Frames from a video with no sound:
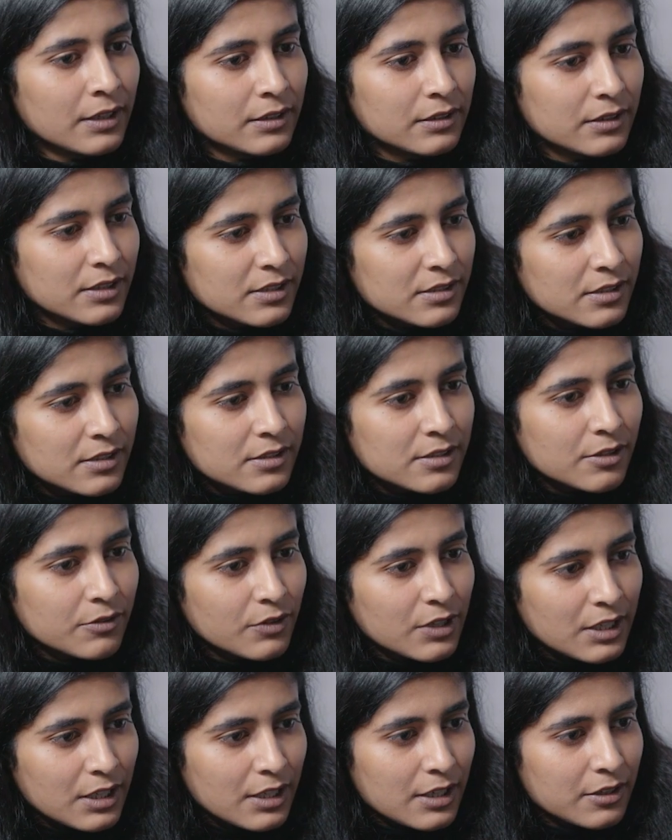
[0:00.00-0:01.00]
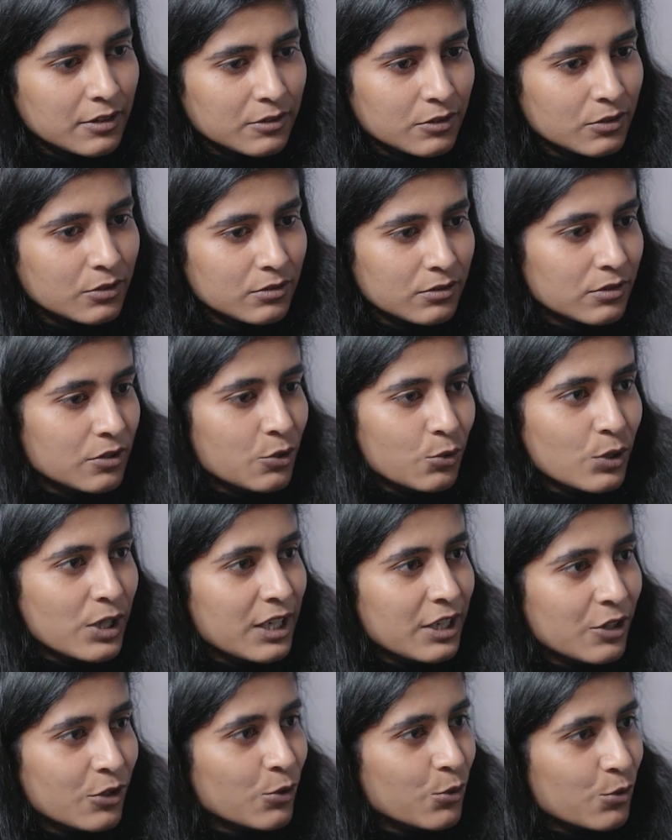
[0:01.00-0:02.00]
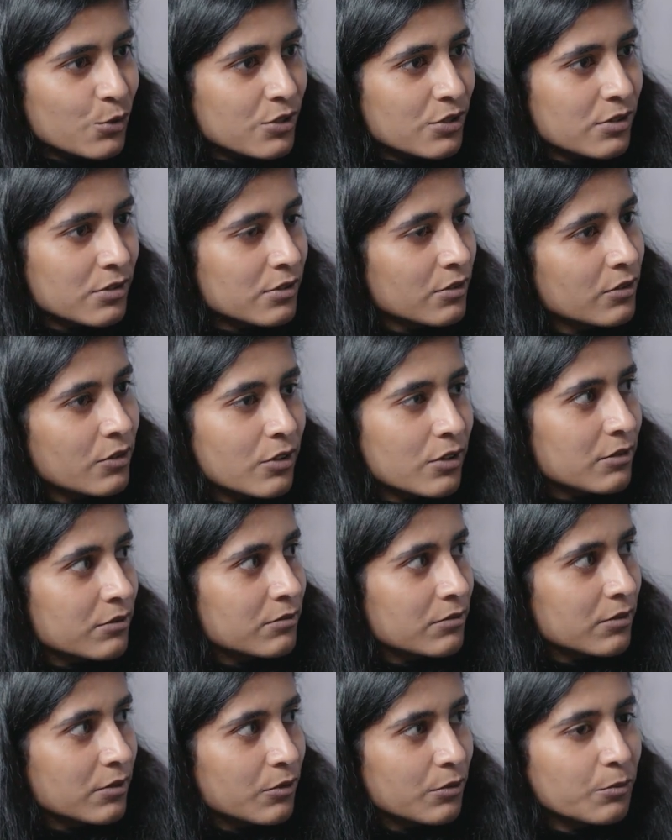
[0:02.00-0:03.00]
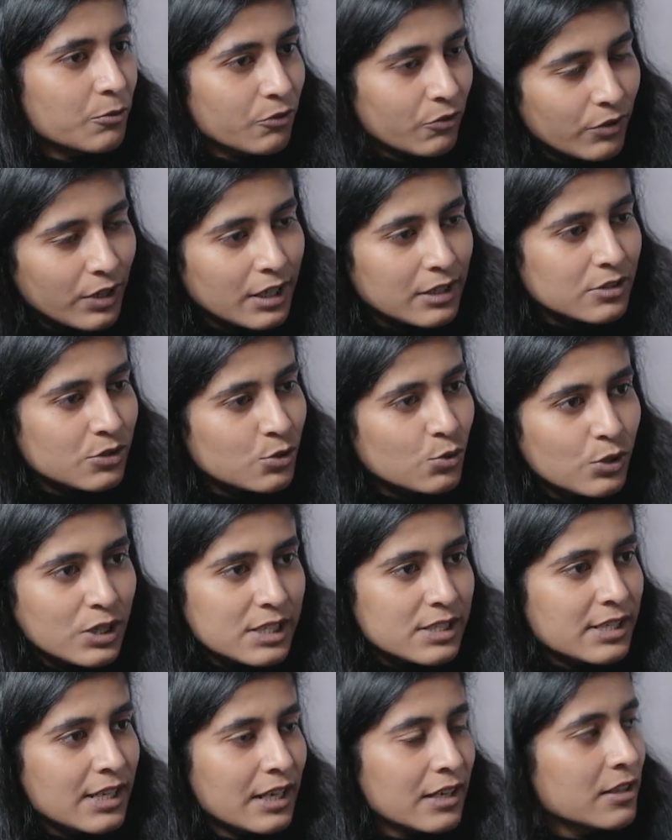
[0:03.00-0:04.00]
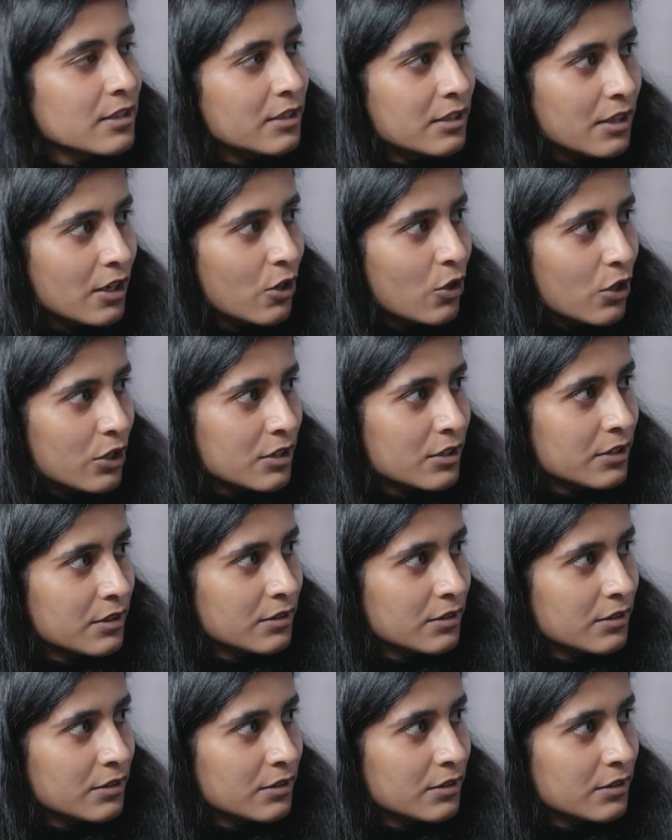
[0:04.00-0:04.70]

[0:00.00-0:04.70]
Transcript: This is a very unique course or where students can learn a lot.